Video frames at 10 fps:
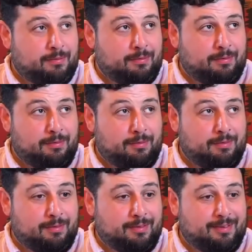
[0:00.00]

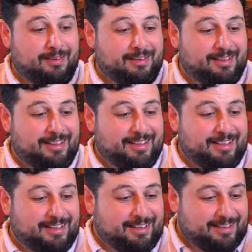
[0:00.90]

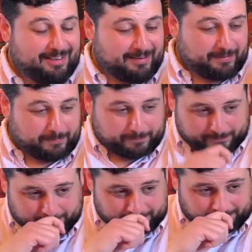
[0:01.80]

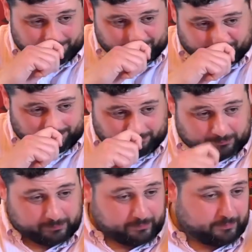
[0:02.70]

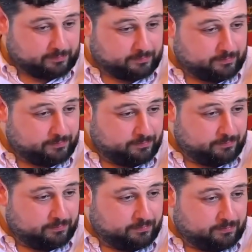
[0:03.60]

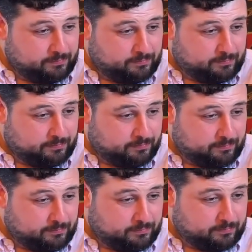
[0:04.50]

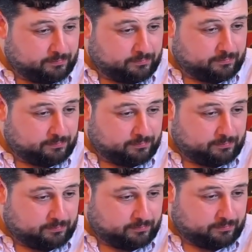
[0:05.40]

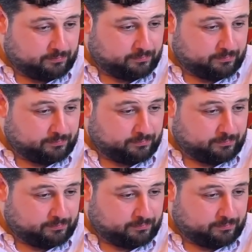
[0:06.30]
No words are spoken by the person on screen.